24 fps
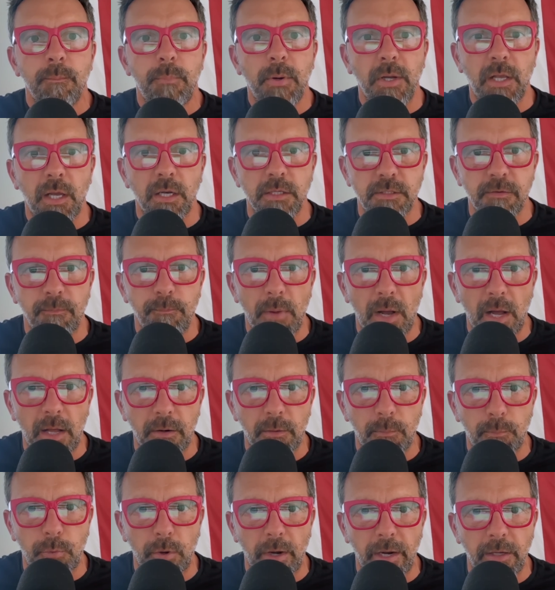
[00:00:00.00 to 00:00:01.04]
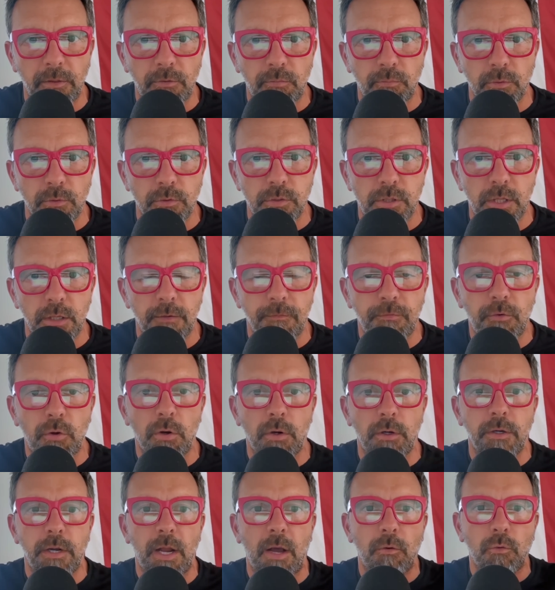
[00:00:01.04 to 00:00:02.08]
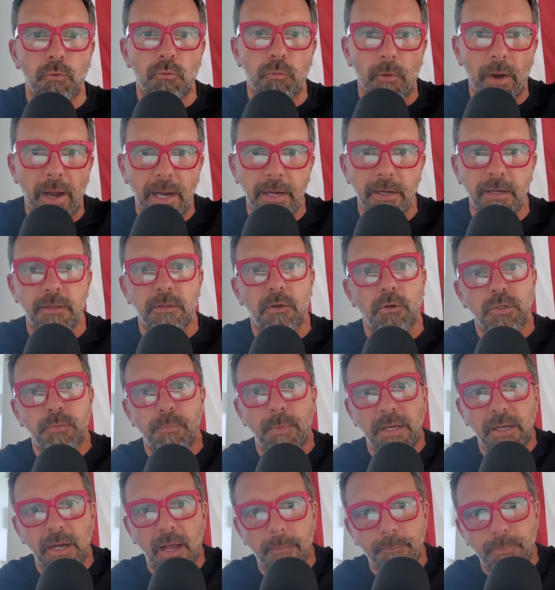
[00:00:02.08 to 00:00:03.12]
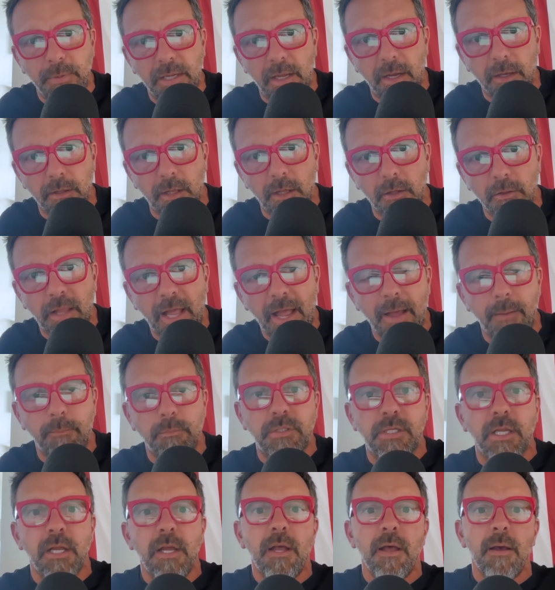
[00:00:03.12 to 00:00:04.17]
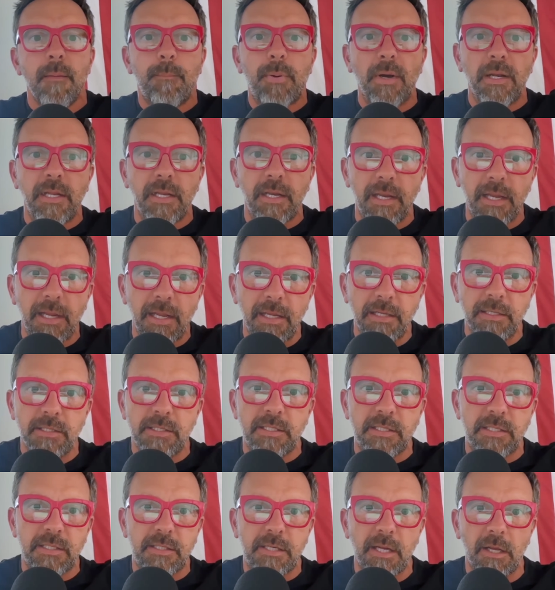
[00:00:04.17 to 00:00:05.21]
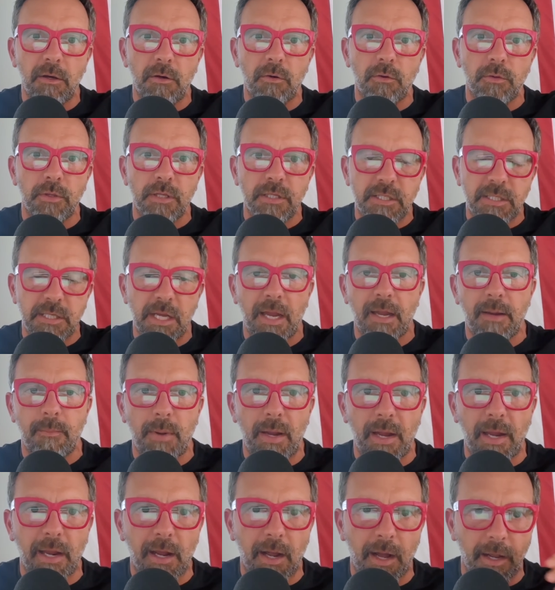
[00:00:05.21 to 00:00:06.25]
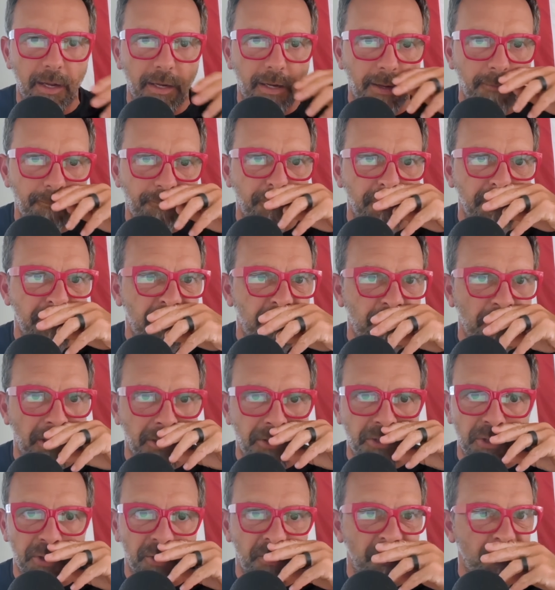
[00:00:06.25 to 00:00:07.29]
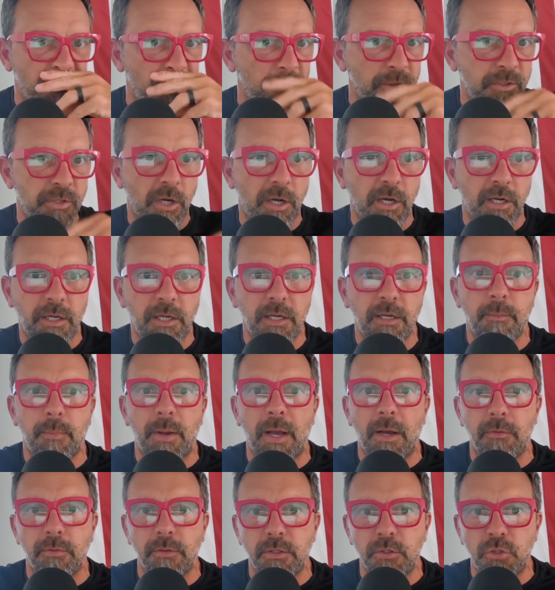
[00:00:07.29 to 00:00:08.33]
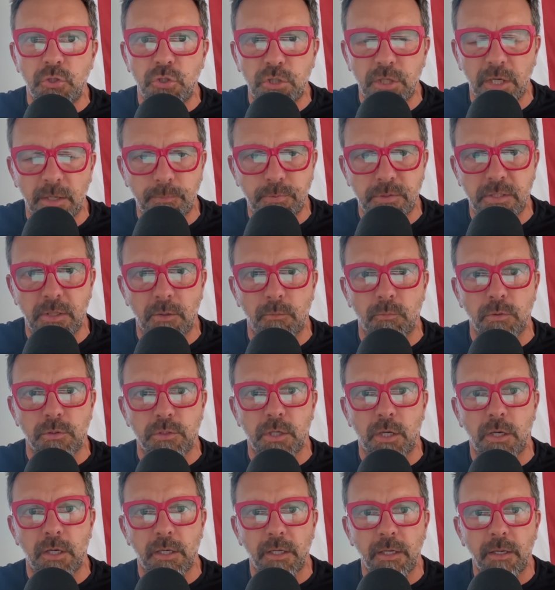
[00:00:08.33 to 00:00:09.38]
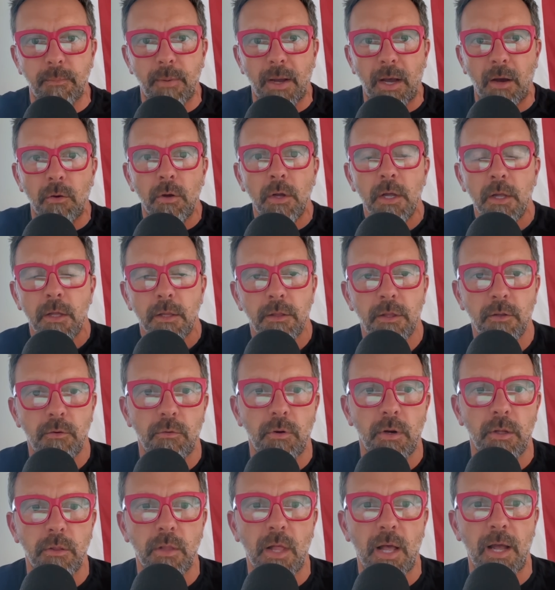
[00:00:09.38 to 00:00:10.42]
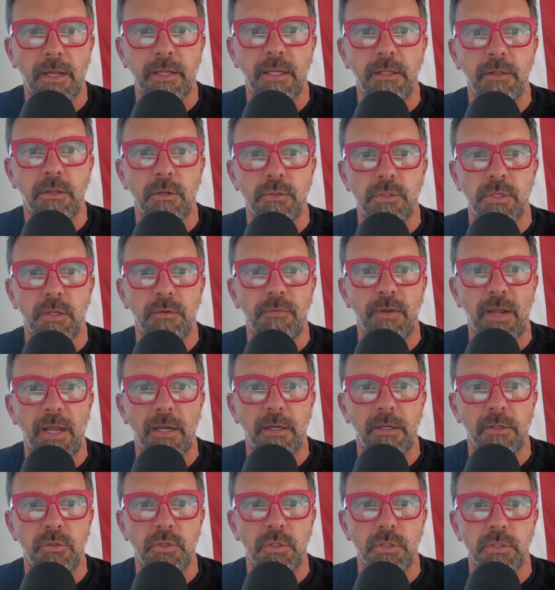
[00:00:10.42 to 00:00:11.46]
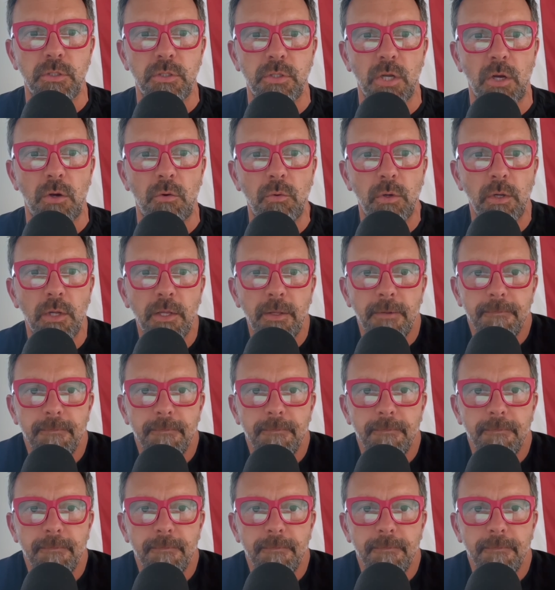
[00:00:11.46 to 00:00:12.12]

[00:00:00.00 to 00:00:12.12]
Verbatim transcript: because of model breakthroughs that have occurred. Now, granted, those may not be LLMs, but it is still the same AI infrastructure that we're talking about and these chips that we're talking about that are unlocking those advantages. So,